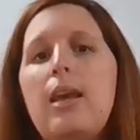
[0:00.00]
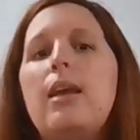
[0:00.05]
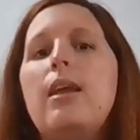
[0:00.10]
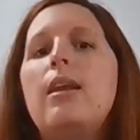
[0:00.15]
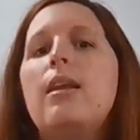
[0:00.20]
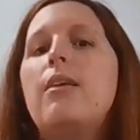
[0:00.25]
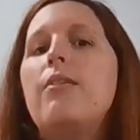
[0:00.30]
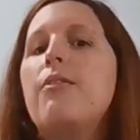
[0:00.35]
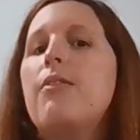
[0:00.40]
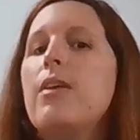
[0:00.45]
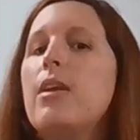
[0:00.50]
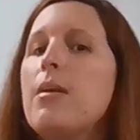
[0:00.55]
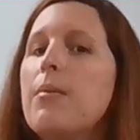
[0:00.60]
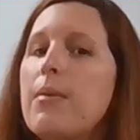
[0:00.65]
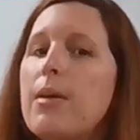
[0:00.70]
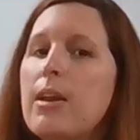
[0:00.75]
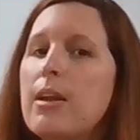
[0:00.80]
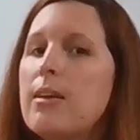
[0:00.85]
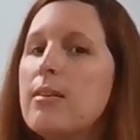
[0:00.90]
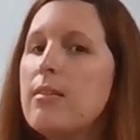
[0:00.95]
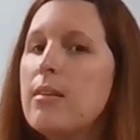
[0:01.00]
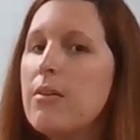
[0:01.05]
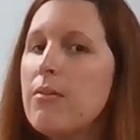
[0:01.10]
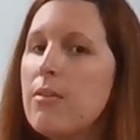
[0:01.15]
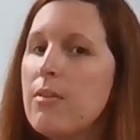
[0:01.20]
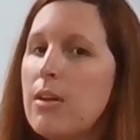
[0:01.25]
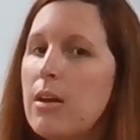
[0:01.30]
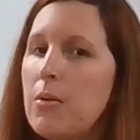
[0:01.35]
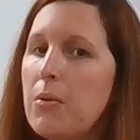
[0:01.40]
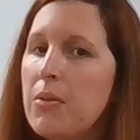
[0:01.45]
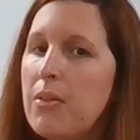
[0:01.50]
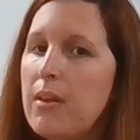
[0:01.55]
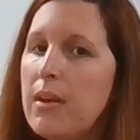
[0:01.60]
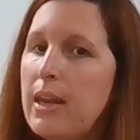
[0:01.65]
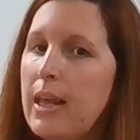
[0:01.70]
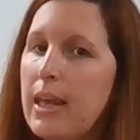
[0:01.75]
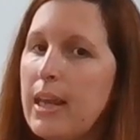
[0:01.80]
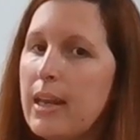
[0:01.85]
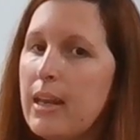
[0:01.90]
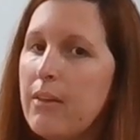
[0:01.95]
And if anybody has ever dealt with a
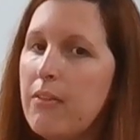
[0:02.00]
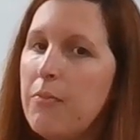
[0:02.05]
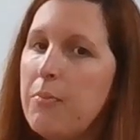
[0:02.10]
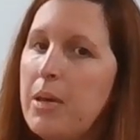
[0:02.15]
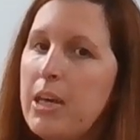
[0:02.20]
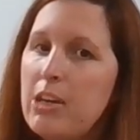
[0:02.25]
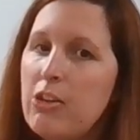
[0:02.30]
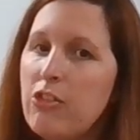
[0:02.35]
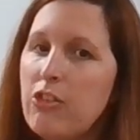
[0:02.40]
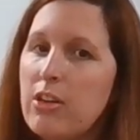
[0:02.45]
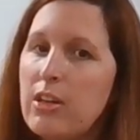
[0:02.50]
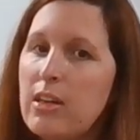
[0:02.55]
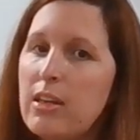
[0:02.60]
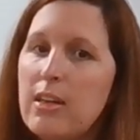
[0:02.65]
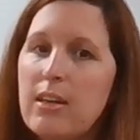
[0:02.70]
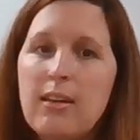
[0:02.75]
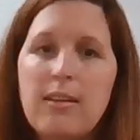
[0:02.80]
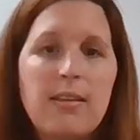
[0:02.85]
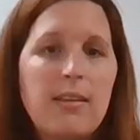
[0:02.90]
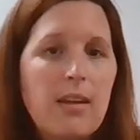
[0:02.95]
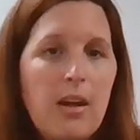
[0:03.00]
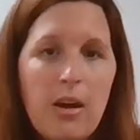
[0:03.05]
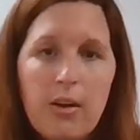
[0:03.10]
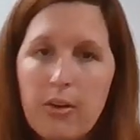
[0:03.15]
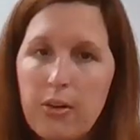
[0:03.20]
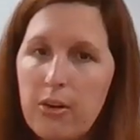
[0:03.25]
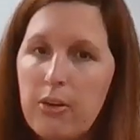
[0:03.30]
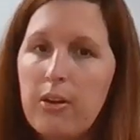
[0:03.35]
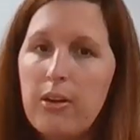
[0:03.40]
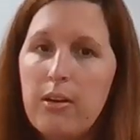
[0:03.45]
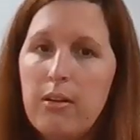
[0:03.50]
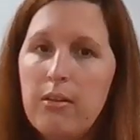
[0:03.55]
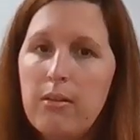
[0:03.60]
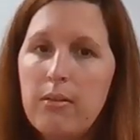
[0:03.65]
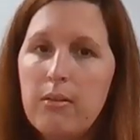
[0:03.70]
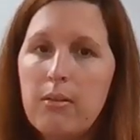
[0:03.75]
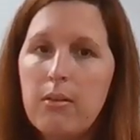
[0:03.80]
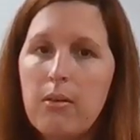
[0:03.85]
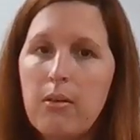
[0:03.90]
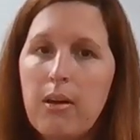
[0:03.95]
negative patient, it's not good,
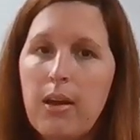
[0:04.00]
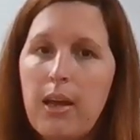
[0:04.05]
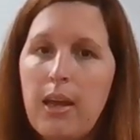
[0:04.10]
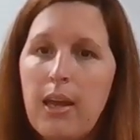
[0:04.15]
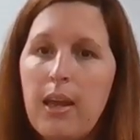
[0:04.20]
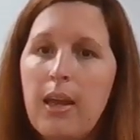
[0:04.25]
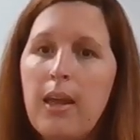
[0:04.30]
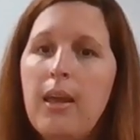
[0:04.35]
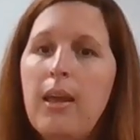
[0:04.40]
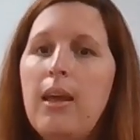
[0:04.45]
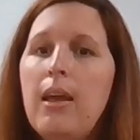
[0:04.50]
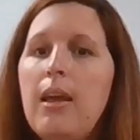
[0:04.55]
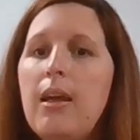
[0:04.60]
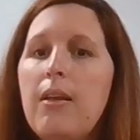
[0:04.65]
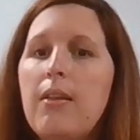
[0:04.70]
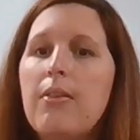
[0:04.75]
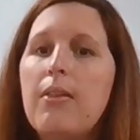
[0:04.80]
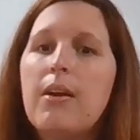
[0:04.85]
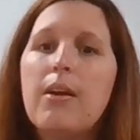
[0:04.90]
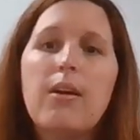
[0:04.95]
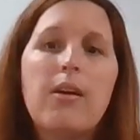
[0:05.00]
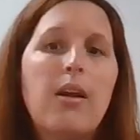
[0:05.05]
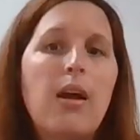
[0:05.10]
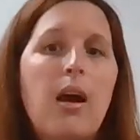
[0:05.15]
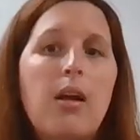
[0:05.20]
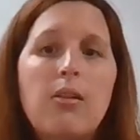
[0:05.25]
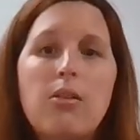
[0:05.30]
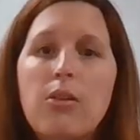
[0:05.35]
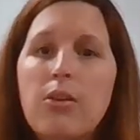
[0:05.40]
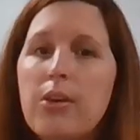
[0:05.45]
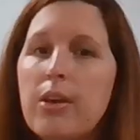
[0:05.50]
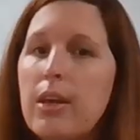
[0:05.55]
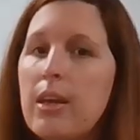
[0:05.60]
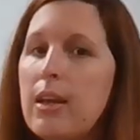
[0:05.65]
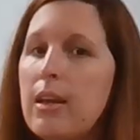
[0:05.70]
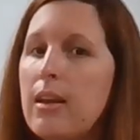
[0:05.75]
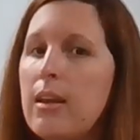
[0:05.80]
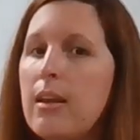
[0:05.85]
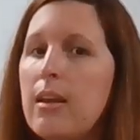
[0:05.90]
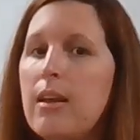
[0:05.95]
okay? They're not
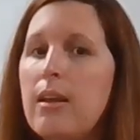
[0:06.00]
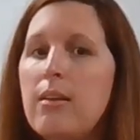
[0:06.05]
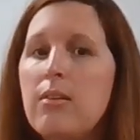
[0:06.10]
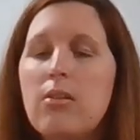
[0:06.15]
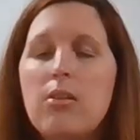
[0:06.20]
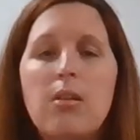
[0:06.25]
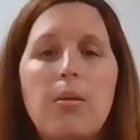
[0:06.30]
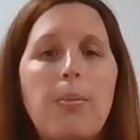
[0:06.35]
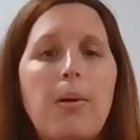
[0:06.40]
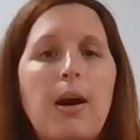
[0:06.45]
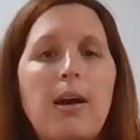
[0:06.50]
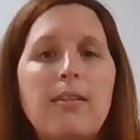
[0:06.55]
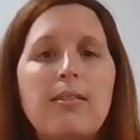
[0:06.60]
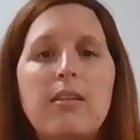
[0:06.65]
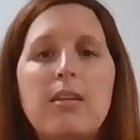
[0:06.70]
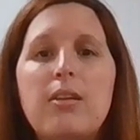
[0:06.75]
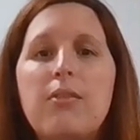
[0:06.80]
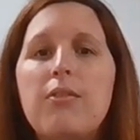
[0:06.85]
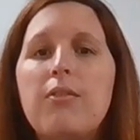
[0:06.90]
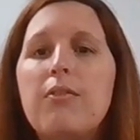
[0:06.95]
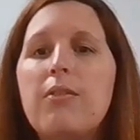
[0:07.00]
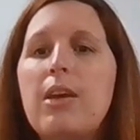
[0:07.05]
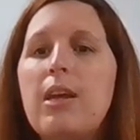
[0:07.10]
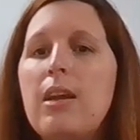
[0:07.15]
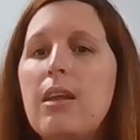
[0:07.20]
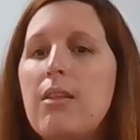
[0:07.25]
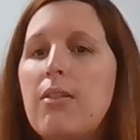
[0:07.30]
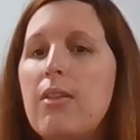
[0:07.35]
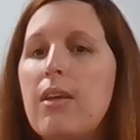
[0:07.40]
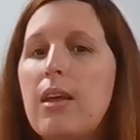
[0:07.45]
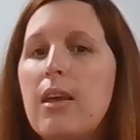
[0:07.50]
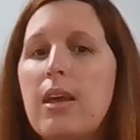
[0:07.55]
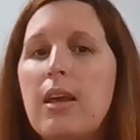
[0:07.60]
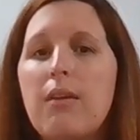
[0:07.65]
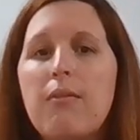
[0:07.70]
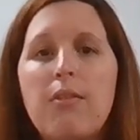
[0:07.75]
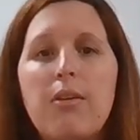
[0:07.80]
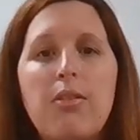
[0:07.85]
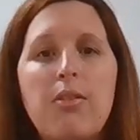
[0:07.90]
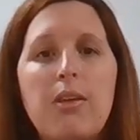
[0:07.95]
looking into the positive of anything.
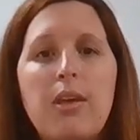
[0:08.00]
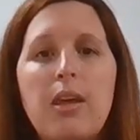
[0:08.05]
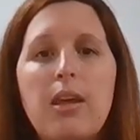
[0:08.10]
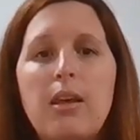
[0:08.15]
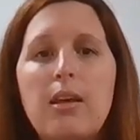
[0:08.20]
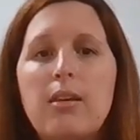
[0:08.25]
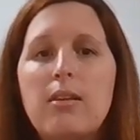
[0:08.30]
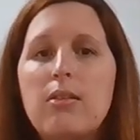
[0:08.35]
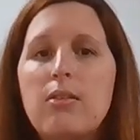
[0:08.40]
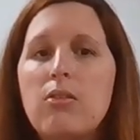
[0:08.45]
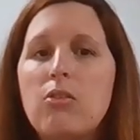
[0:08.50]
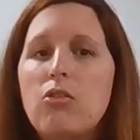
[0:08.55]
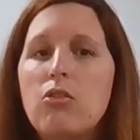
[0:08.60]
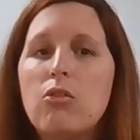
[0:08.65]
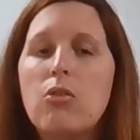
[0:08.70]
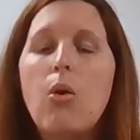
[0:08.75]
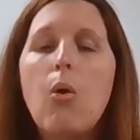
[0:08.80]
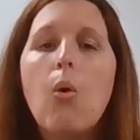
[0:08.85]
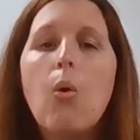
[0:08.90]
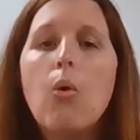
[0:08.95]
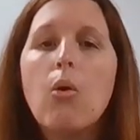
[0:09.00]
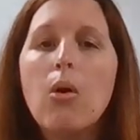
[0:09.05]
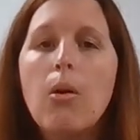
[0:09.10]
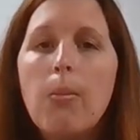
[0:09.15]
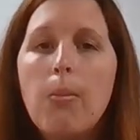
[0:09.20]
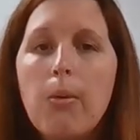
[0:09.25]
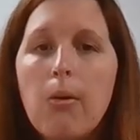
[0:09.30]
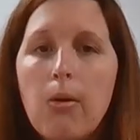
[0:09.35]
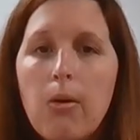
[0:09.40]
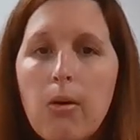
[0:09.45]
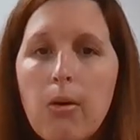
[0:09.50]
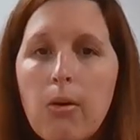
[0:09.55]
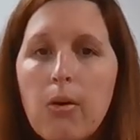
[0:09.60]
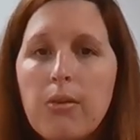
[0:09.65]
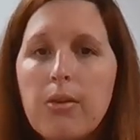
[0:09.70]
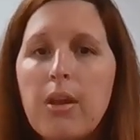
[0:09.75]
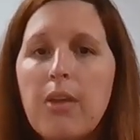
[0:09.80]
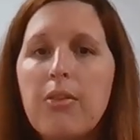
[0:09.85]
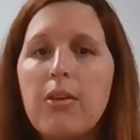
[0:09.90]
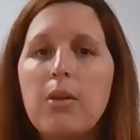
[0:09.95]
Everything is just
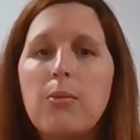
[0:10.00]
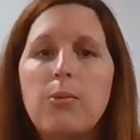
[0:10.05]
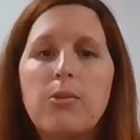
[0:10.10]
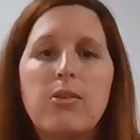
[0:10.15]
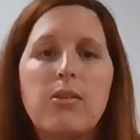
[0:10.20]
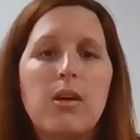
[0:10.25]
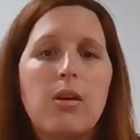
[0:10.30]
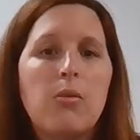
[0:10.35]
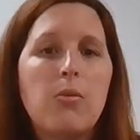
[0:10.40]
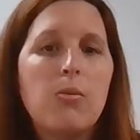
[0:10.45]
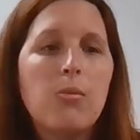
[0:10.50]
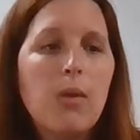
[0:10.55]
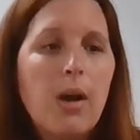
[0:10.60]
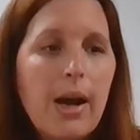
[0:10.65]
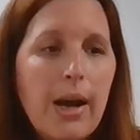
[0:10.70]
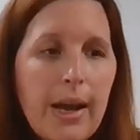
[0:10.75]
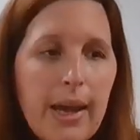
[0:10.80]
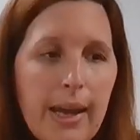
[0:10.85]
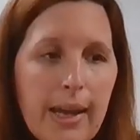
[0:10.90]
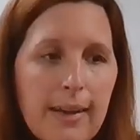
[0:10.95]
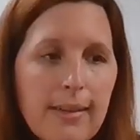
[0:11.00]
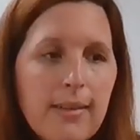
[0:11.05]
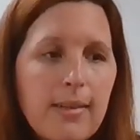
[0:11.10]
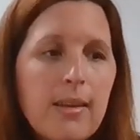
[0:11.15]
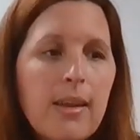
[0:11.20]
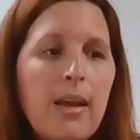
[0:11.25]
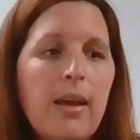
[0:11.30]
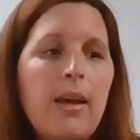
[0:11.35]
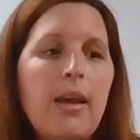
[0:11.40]
horrible. Nothing was done right.